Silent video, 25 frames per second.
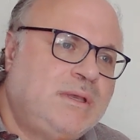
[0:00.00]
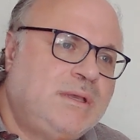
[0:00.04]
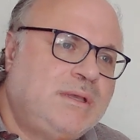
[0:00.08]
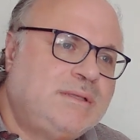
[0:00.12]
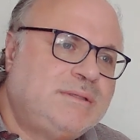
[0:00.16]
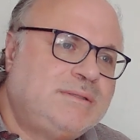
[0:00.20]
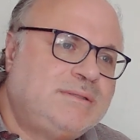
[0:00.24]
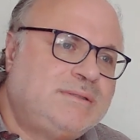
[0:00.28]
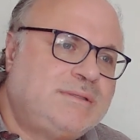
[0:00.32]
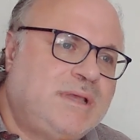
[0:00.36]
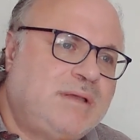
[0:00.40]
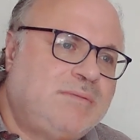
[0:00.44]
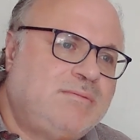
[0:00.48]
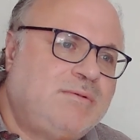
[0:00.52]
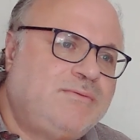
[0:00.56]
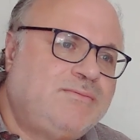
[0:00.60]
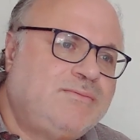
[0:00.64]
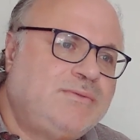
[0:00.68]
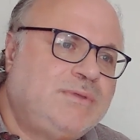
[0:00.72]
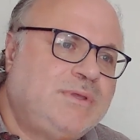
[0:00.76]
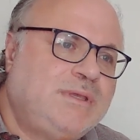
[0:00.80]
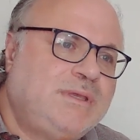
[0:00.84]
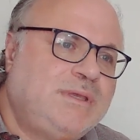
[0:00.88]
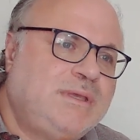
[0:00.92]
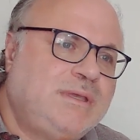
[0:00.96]
some
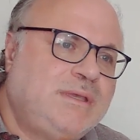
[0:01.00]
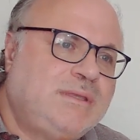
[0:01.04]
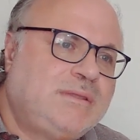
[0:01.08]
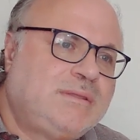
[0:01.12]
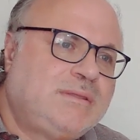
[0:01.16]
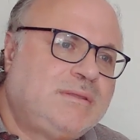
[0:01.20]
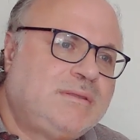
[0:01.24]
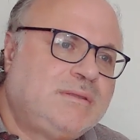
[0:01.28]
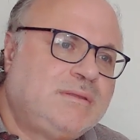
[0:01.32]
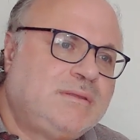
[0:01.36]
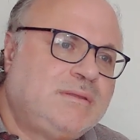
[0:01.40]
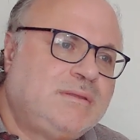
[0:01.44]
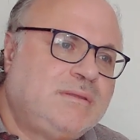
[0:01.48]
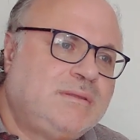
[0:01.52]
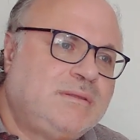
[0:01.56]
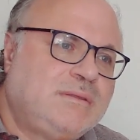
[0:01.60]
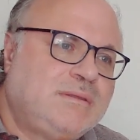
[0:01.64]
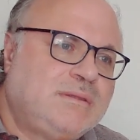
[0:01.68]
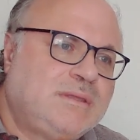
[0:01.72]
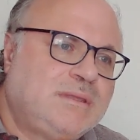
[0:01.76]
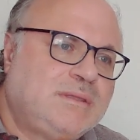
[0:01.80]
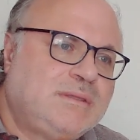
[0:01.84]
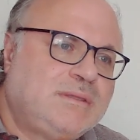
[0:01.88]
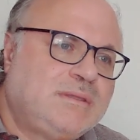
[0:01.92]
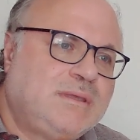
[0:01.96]
of the heat
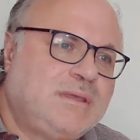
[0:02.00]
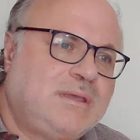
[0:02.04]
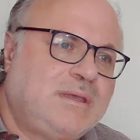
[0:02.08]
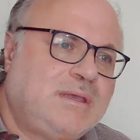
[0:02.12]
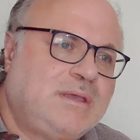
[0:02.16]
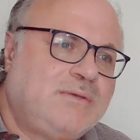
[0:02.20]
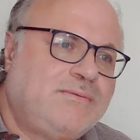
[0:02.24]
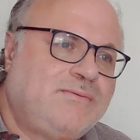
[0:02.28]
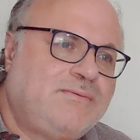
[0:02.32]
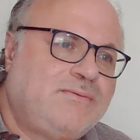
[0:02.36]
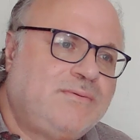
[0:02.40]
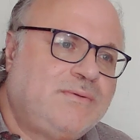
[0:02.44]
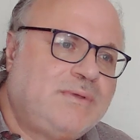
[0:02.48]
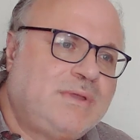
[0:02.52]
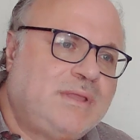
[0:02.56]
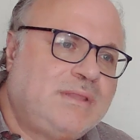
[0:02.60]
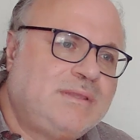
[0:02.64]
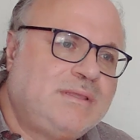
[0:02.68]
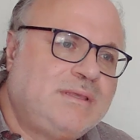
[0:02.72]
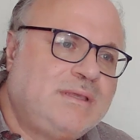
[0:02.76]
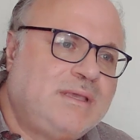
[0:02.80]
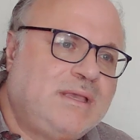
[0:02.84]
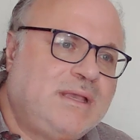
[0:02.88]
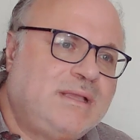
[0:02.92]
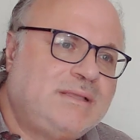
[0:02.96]
that the Earth
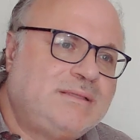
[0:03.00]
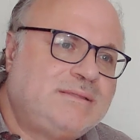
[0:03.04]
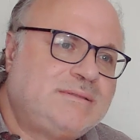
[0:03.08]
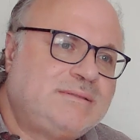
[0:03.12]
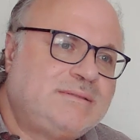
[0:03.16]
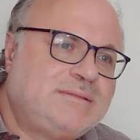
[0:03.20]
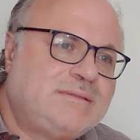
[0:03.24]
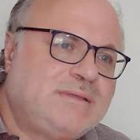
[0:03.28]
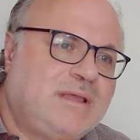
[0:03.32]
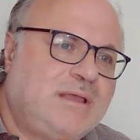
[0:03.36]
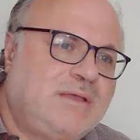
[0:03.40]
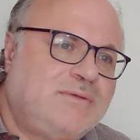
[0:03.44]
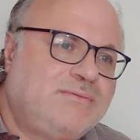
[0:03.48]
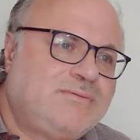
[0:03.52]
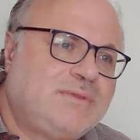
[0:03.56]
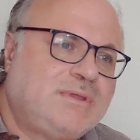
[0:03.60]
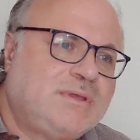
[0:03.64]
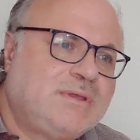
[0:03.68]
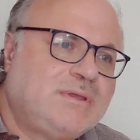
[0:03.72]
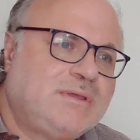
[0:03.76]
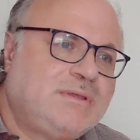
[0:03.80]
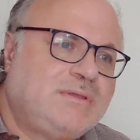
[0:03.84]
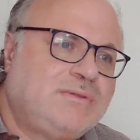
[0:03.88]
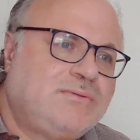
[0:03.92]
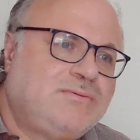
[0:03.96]
radiates
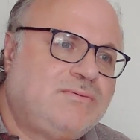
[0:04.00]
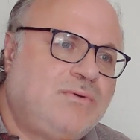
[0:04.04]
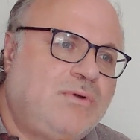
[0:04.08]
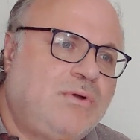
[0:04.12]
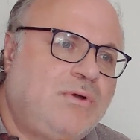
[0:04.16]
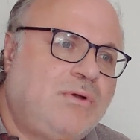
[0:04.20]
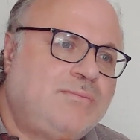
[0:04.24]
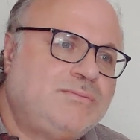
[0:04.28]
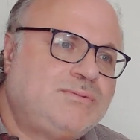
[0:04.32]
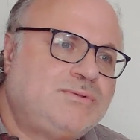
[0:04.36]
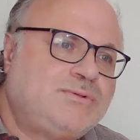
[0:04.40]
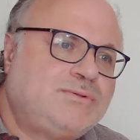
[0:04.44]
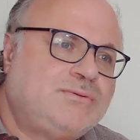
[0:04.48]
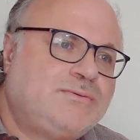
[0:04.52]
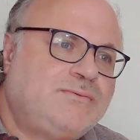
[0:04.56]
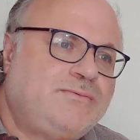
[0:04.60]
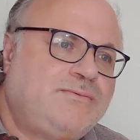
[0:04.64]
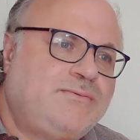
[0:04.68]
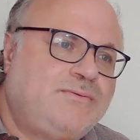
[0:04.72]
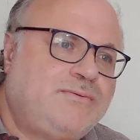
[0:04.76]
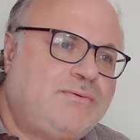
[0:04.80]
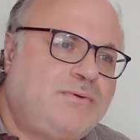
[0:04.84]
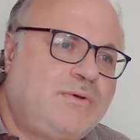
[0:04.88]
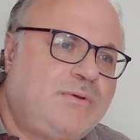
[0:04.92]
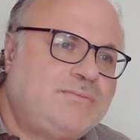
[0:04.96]
after it warms
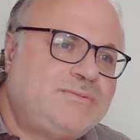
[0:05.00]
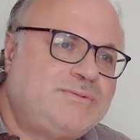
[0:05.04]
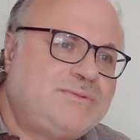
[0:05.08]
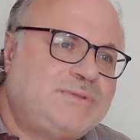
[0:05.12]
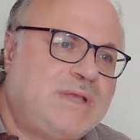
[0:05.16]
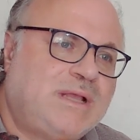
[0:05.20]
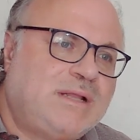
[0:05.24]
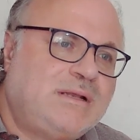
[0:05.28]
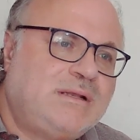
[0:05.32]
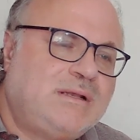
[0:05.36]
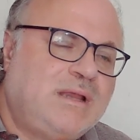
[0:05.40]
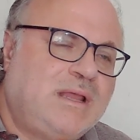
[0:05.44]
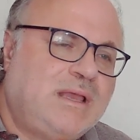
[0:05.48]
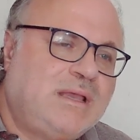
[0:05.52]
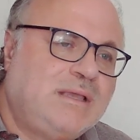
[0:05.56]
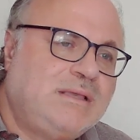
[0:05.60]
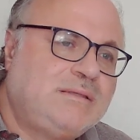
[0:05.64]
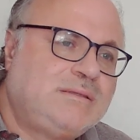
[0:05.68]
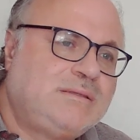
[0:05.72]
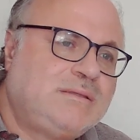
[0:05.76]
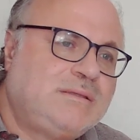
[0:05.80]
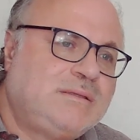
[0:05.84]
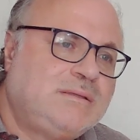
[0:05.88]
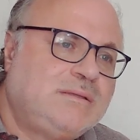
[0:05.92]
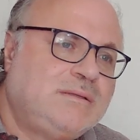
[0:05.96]
from
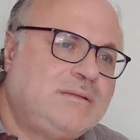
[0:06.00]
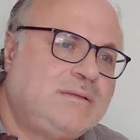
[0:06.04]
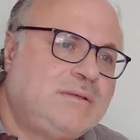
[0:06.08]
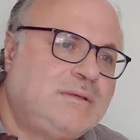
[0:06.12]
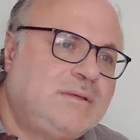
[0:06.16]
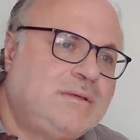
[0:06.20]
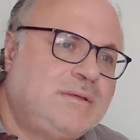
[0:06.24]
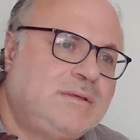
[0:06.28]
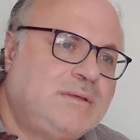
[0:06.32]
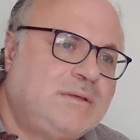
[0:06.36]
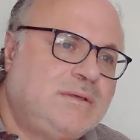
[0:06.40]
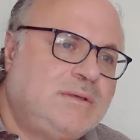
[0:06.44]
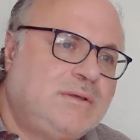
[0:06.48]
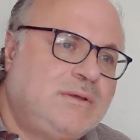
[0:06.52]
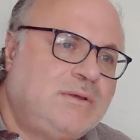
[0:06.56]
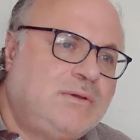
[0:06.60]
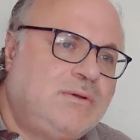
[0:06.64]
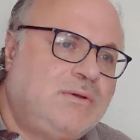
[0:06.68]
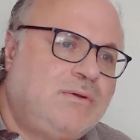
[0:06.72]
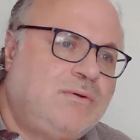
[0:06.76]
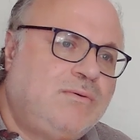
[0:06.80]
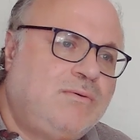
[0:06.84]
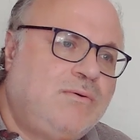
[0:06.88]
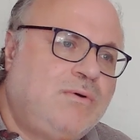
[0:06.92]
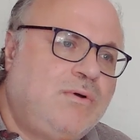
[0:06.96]
sunlight,
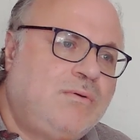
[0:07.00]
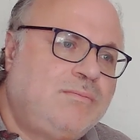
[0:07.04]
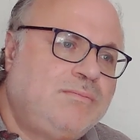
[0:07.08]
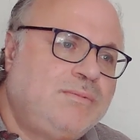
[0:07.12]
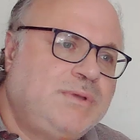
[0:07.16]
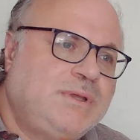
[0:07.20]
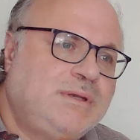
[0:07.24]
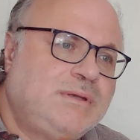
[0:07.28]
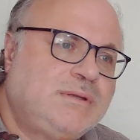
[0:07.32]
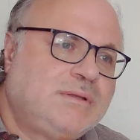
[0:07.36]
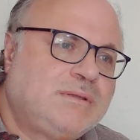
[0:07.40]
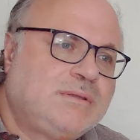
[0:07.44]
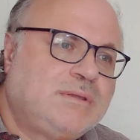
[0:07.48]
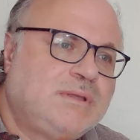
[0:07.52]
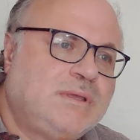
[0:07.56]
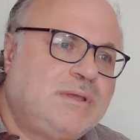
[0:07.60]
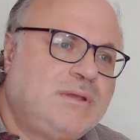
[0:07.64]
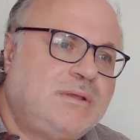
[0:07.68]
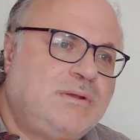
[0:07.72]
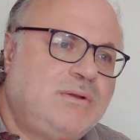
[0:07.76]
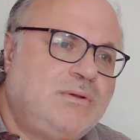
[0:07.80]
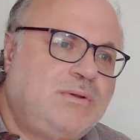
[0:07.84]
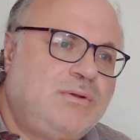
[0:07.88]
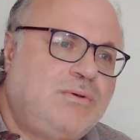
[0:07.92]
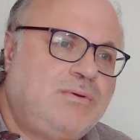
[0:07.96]
warming the
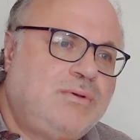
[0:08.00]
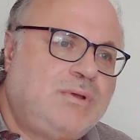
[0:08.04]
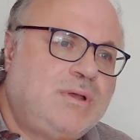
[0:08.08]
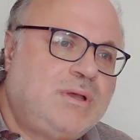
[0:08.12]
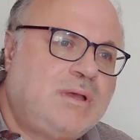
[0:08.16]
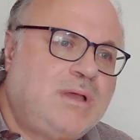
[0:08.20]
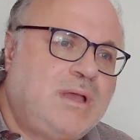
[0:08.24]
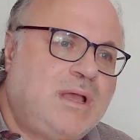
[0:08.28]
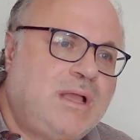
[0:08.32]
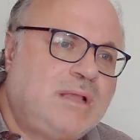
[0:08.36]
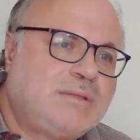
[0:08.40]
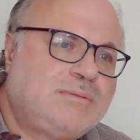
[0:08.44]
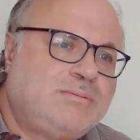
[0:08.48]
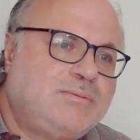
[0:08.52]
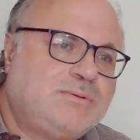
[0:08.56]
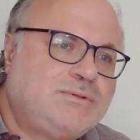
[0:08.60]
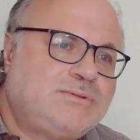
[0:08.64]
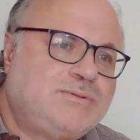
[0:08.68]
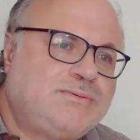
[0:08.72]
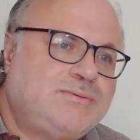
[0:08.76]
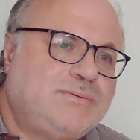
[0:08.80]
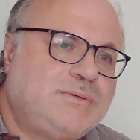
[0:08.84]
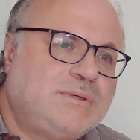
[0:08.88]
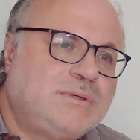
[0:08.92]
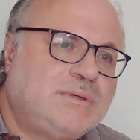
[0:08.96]
lower
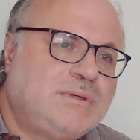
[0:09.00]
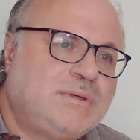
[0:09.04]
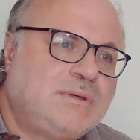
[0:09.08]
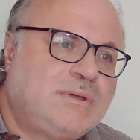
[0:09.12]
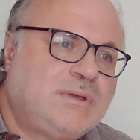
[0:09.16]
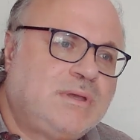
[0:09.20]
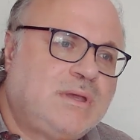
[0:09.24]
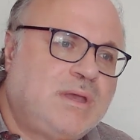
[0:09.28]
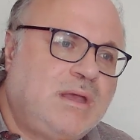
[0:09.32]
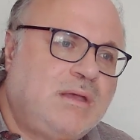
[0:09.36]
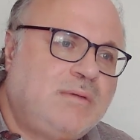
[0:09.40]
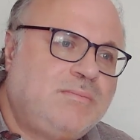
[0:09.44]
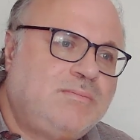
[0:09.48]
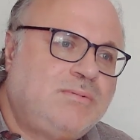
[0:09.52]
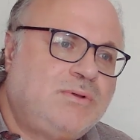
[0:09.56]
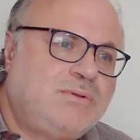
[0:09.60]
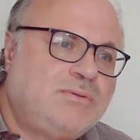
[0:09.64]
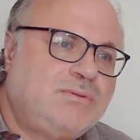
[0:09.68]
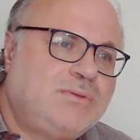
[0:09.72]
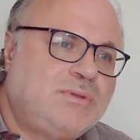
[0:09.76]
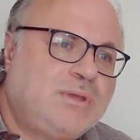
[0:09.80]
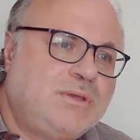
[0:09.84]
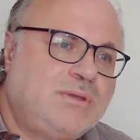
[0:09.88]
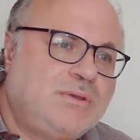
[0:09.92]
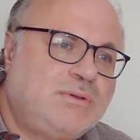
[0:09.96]
atmosphere.
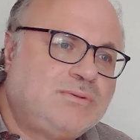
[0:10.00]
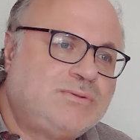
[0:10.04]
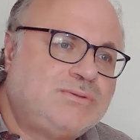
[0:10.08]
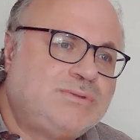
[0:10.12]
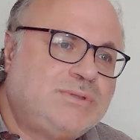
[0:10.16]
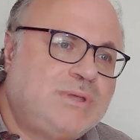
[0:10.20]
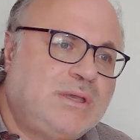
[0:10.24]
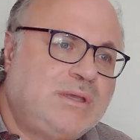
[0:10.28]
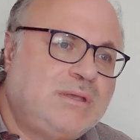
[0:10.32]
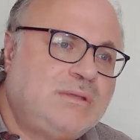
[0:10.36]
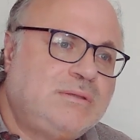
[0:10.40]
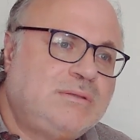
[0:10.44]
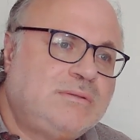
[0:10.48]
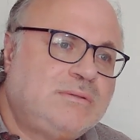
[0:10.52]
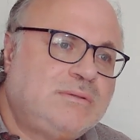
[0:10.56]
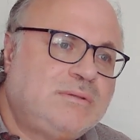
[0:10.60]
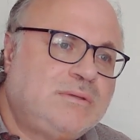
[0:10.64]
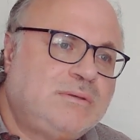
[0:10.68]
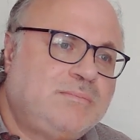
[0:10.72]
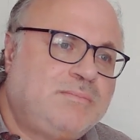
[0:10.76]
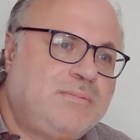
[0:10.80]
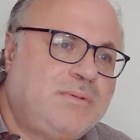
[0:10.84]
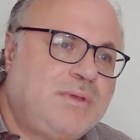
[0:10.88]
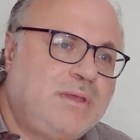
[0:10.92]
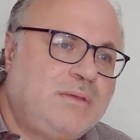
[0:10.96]
Carbon dioxide,
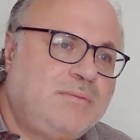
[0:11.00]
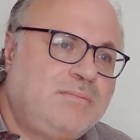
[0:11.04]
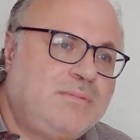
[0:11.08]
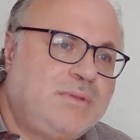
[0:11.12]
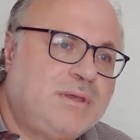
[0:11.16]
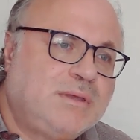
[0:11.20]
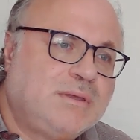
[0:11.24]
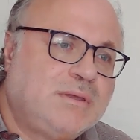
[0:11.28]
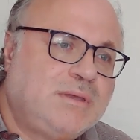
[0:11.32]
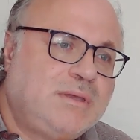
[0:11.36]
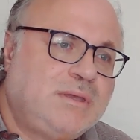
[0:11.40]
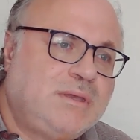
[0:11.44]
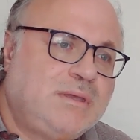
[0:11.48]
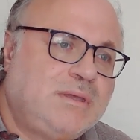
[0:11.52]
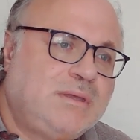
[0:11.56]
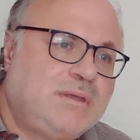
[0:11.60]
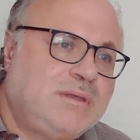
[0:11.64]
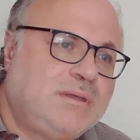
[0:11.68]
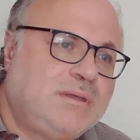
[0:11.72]
the primary